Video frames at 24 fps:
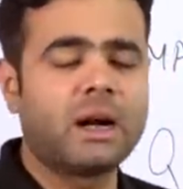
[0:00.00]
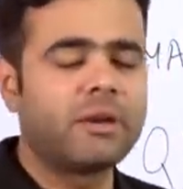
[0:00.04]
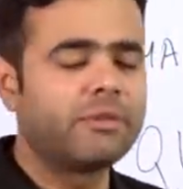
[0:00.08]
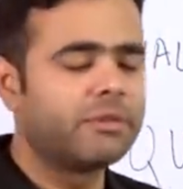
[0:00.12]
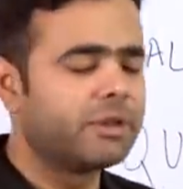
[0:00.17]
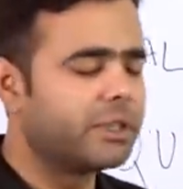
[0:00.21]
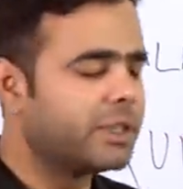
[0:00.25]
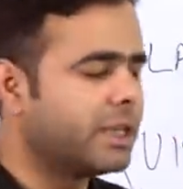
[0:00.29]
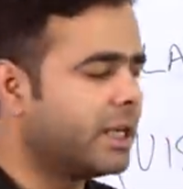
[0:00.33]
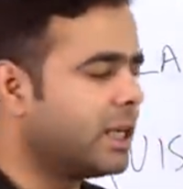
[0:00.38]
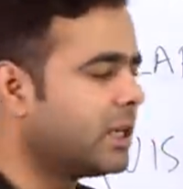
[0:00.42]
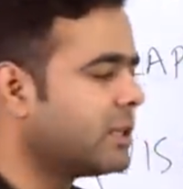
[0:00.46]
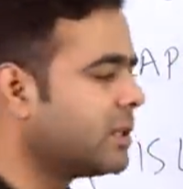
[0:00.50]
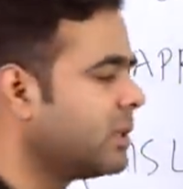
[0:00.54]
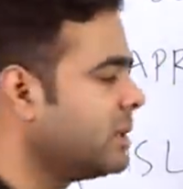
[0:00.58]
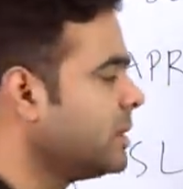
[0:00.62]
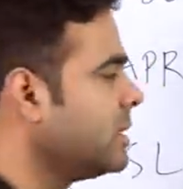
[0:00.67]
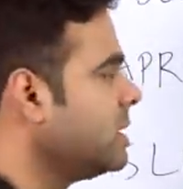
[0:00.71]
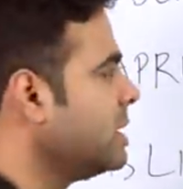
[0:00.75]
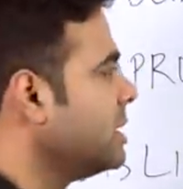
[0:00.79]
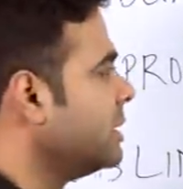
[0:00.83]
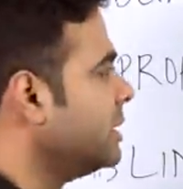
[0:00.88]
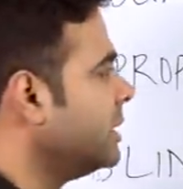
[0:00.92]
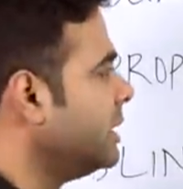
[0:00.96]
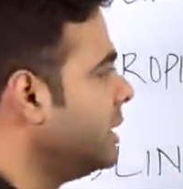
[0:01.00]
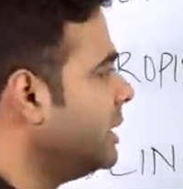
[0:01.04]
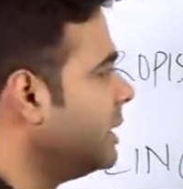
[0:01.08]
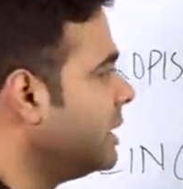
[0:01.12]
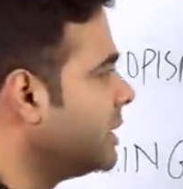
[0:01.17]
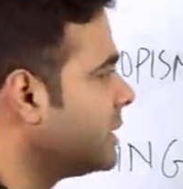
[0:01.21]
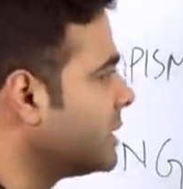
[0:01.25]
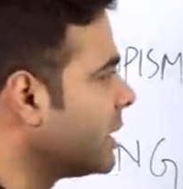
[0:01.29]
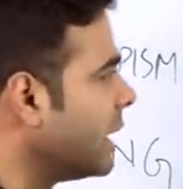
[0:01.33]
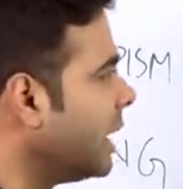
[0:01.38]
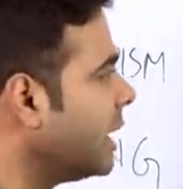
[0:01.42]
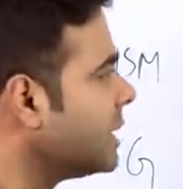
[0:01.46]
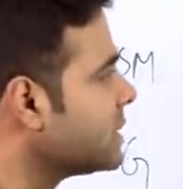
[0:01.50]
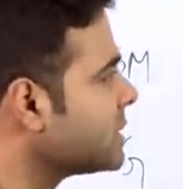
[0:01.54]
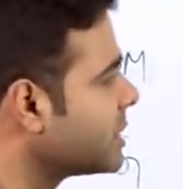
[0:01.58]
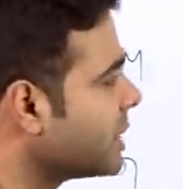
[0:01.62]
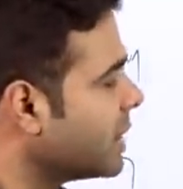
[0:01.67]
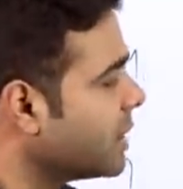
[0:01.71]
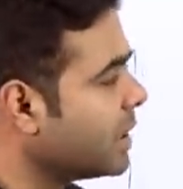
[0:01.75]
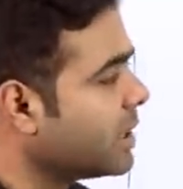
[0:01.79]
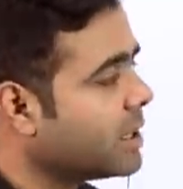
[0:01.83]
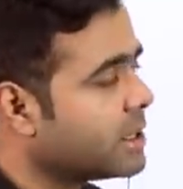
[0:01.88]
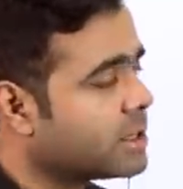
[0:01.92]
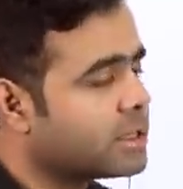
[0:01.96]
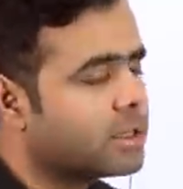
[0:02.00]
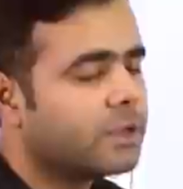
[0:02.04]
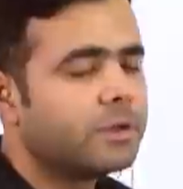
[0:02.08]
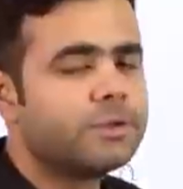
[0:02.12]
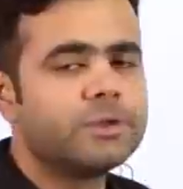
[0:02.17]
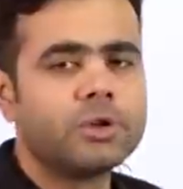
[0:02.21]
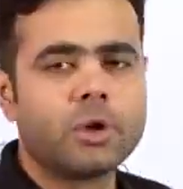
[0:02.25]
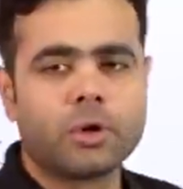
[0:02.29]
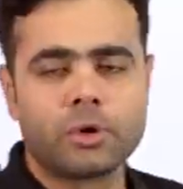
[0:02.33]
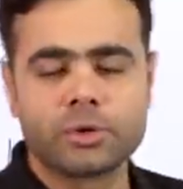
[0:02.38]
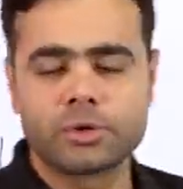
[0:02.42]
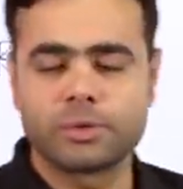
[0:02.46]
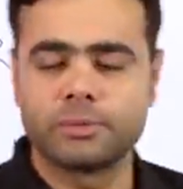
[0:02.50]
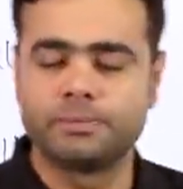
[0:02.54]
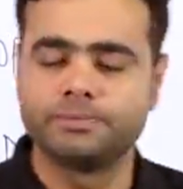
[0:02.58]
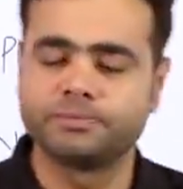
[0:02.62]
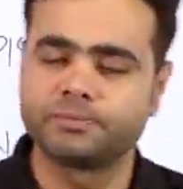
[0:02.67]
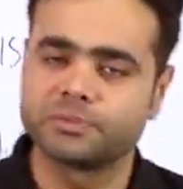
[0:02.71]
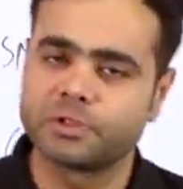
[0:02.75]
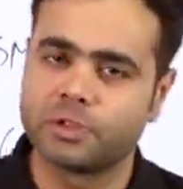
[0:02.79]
After that, the task is yours.